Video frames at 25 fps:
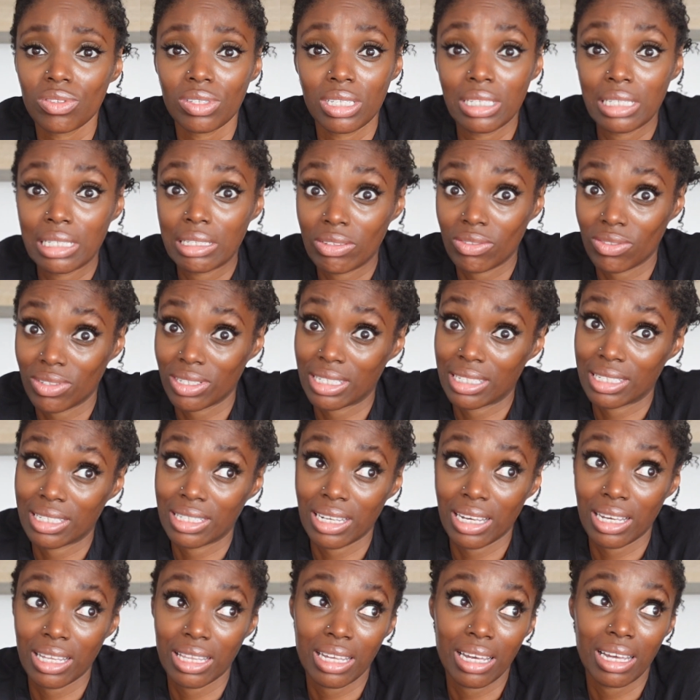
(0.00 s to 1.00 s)
to
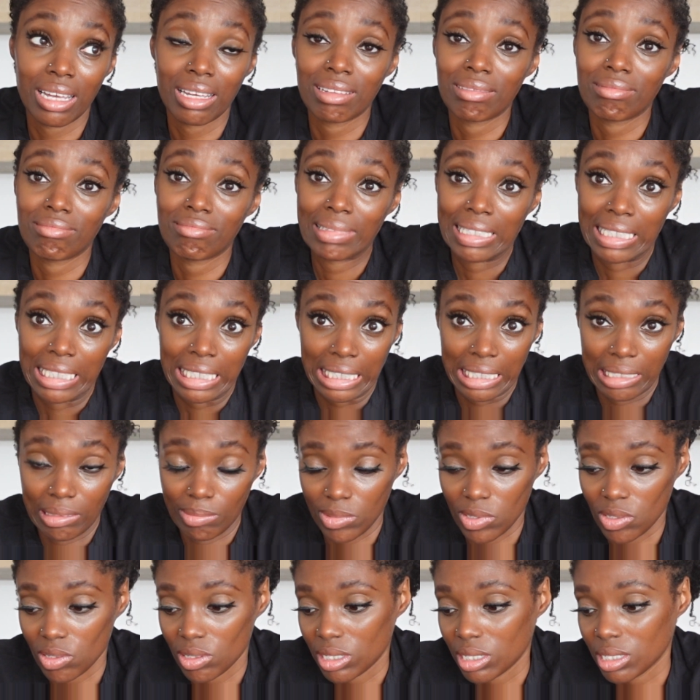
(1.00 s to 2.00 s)
say that.
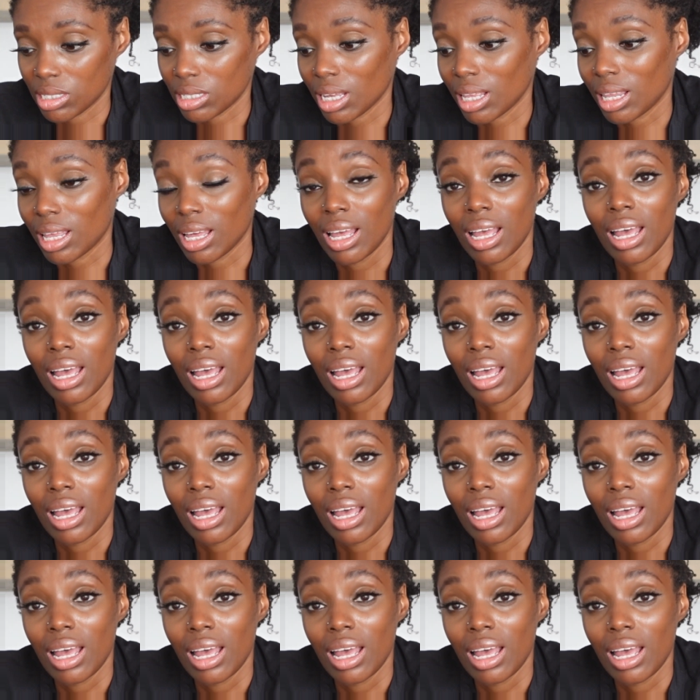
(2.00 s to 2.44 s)
I'm sorry to say that.